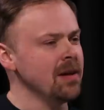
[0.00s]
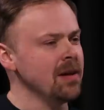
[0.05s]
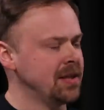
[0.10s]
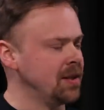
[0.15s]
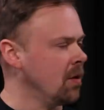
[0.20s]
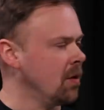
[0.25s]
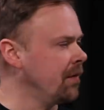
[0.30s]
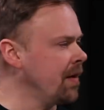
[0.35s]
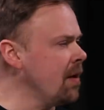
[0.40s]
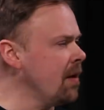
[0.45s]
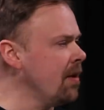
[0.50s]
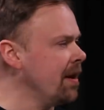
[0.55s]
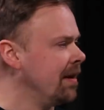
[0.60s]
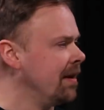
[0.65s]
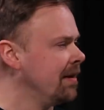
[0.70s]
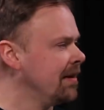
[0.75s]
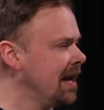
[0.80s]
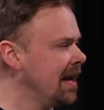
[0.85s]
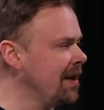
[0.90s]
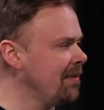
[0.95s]
that oh, one.
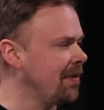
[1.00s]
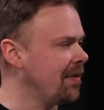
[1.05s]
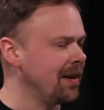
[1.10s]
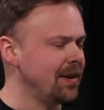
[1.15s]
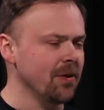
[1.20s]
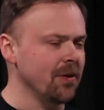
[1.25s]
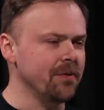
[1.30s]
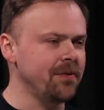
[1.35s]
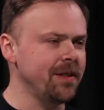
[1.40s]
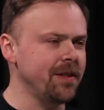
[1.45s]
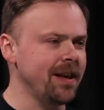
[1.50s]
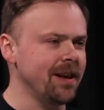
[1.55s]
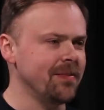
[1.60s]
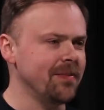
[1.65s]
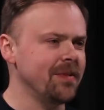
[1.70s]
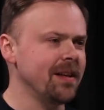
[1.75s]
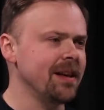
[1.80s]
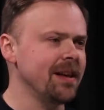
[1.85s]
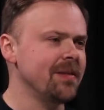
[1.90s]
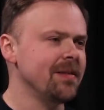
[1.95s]
Come on, yeah, yeah. Thank God for
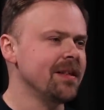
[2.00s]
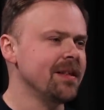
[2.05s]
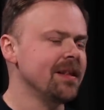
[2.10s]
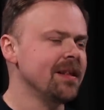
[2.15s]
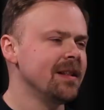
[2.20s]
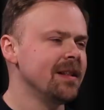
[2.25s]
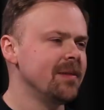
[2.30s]
that. yeah.